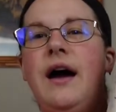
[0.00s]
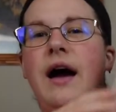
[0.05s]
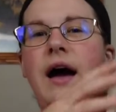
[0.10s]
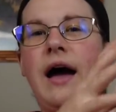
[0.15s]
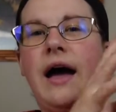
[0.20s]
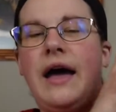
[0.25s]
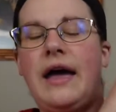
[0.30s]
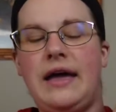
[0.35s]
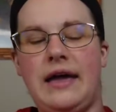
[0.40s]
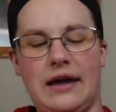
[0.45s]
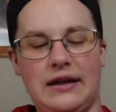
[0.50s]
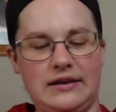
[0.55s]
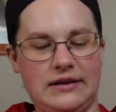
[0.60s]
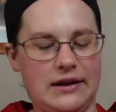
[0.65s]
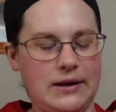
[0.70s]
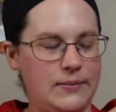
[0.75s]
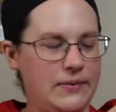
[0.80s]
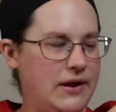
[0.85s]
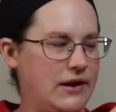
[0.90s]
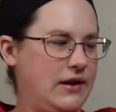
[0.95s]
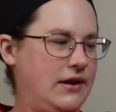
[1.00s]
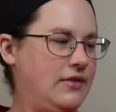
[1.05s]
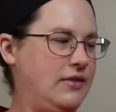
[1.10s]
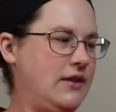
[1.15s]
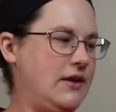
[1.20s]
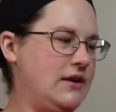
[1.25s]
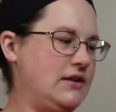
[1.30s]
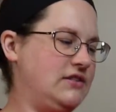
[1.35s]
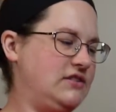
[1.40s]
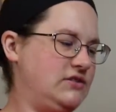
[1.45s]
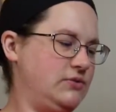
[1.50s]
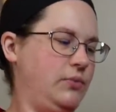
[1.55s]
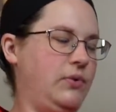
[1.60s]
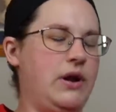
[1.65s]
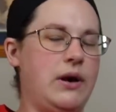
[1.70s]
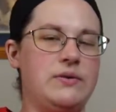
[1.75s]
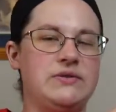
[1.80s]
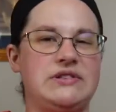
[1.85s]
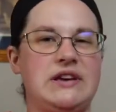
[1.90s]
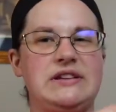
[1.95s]
I ended up getting this when
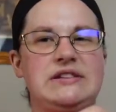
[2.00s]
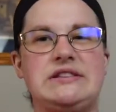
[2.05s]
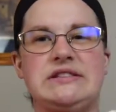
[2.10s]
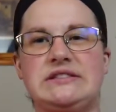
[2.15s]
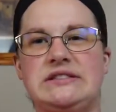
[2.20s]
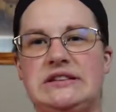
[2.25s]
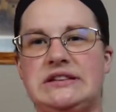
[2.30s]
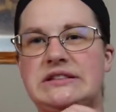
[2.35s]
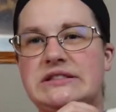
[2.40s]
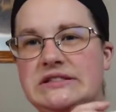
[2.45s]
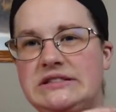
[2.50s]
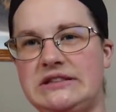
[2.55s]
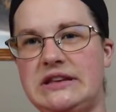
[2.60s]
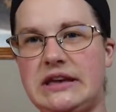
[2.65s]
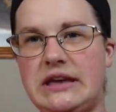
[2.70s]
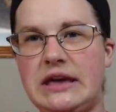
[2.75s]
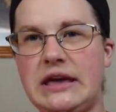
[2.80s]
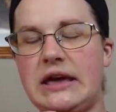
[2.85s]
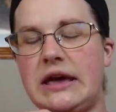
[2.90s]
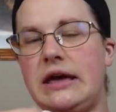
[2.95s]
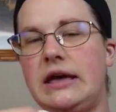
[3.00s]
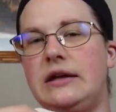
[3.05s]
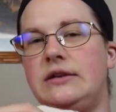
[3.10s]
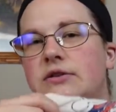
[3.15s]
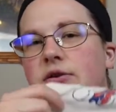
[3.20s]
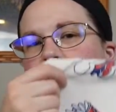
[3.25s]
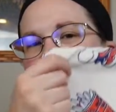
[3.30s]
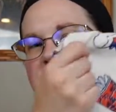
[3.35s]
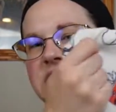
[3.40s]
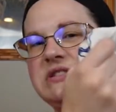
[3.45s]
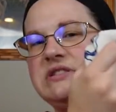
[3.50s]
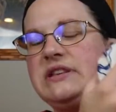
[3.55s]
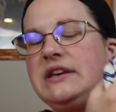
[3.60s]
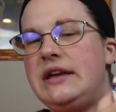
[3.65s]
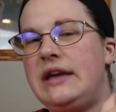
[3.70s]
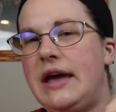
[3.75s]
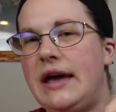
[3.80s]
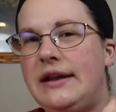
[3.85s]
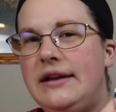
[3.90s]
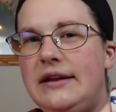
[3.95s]
I was at Disney Sea towards
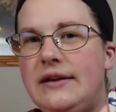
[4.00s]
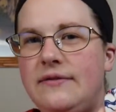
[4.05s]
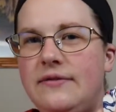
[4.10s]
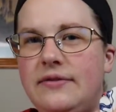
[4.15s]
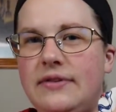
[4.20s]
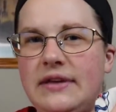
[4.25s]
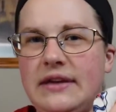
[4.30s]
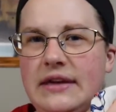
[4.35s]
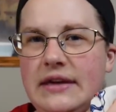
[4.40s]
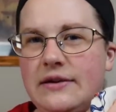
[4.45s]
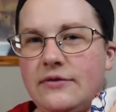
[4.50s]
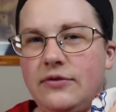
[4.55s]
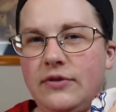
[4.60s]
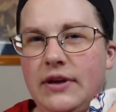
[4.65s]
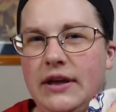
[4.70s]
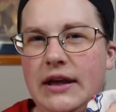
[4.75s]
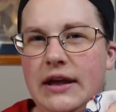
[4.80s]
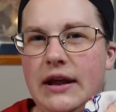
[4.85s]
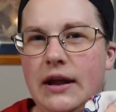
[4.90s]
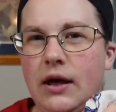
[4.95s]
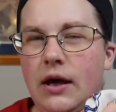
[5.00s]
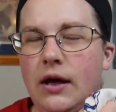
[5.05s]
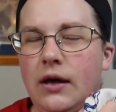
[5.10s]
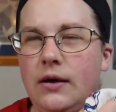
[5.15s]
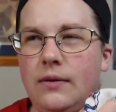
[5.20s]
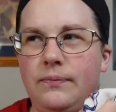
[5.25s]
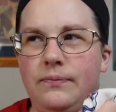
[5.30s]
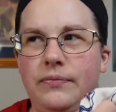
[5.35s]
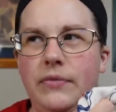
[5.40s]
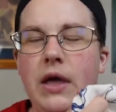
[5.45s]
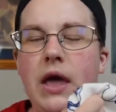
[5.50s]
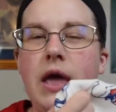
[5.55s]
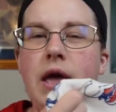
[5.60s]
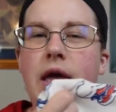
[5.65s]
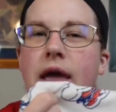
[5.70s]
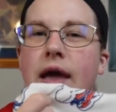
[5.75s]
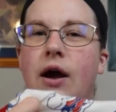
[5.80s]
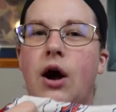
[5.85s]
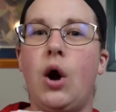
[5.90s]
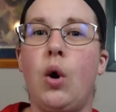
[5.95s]
the end of the evening.
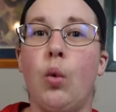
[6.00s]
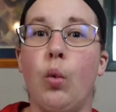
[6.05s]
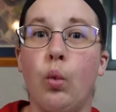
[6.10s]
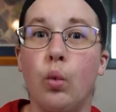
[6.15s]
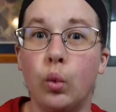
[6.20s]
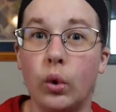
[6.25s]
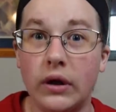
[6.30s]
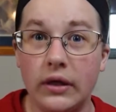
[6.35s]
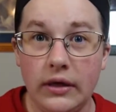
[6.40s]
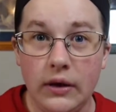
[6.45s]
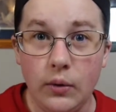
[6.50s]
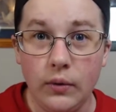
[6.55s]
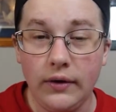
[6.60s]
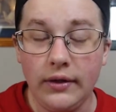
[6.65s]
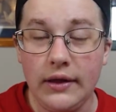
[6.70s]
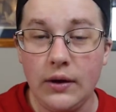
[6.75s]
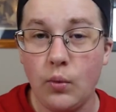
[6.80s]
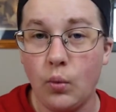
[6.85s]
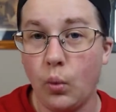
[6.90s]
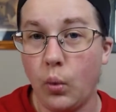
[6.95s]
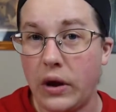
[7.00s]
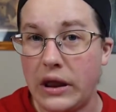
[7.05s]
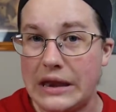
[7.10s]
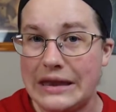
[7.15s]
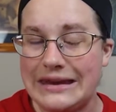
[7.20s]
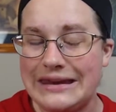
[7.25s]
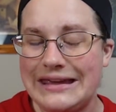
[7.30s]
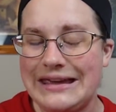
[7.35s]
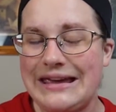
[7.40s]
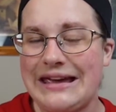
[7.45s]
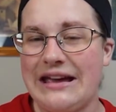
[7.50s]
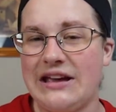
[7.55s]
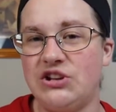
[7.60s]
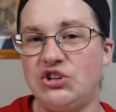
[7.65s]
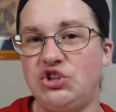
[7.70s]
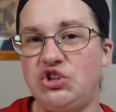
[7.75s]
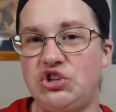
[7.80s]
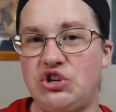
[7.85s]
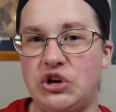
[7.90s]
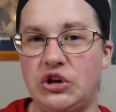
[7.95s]
It got really, really windy and
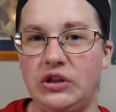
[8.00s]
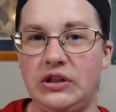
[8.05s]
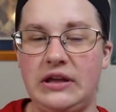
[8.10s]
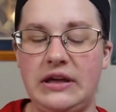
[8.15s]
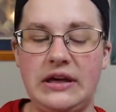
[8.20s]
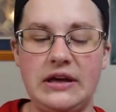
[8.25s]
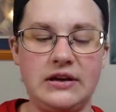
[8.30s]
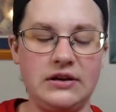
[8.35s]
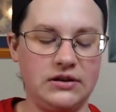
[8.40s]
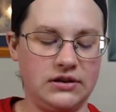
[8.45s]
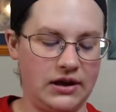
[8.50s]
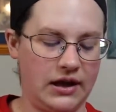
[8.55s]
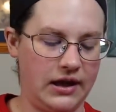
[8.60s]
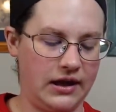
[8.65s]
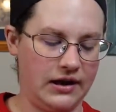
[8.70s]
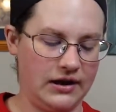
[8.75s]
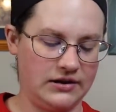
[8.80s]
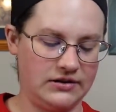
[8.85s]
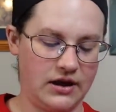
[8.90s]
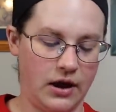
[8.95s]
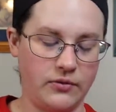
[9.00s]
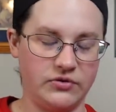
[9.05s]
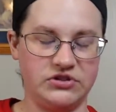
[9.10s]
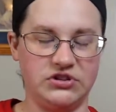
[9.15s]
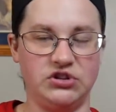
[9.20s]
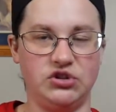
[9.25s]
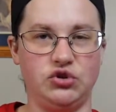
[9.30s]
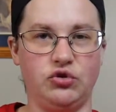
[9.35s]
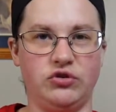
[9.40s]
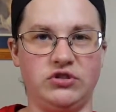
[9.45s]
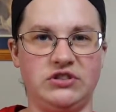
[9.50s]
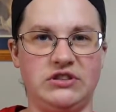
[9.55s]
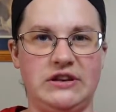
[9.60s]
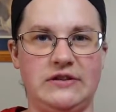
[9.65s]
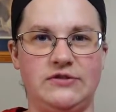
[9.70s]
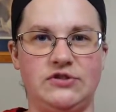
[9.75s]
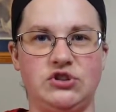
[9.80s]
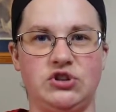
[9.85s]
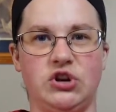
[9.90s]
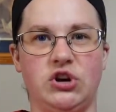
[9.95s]
chilly, and I was in a short
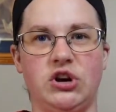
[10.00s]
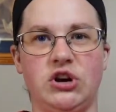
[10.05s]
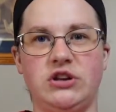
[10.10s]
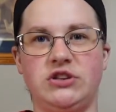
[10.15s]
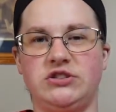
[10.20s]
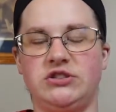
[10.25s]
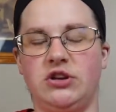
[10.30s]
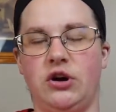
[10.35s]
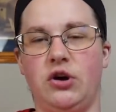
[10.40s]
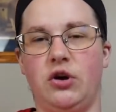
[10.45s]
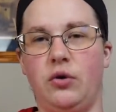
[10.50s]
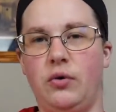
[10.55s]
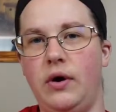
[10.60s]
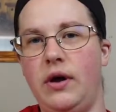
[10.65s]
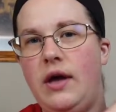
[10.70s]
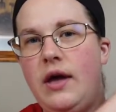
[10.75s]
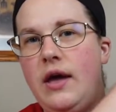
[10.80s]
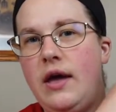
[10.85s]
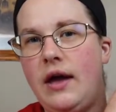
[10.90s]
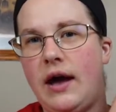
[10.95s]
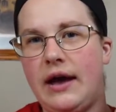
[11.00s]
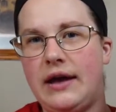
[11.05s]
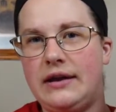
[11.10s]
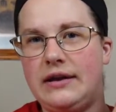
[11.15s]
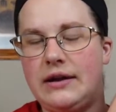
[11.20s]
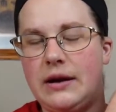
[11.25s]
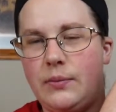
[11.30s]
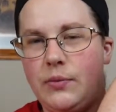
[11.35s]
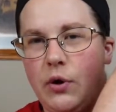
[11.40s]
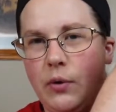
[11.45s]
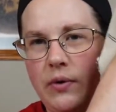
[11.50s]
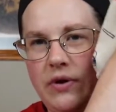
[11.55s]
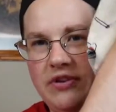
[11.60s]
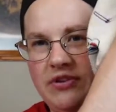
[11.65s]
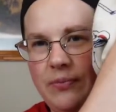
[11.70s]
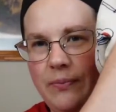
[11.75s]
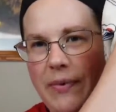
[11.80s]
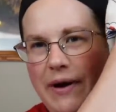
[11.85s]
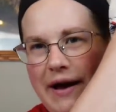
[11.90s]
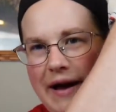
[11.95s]
sleeve shirt, so I ended up going
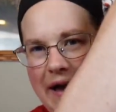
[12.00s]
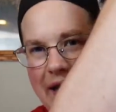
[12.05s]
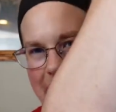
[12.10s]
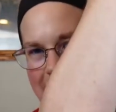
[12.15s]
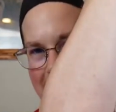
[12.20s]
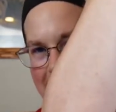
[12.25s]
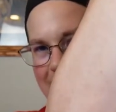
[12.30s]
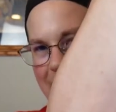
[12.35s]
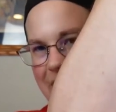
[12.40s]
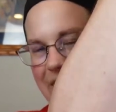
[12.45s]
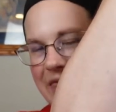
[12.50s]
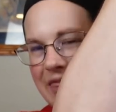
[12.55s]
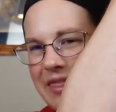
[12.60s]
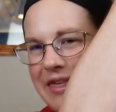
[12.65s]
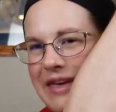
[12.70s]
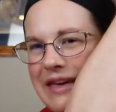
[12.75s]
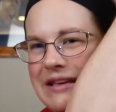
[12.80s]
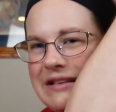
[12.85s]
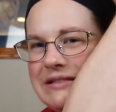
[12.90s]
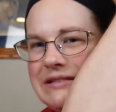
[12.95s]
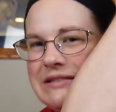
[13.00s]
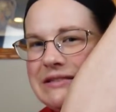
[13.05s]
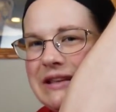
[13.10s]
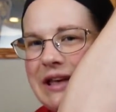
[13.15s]
to buy this,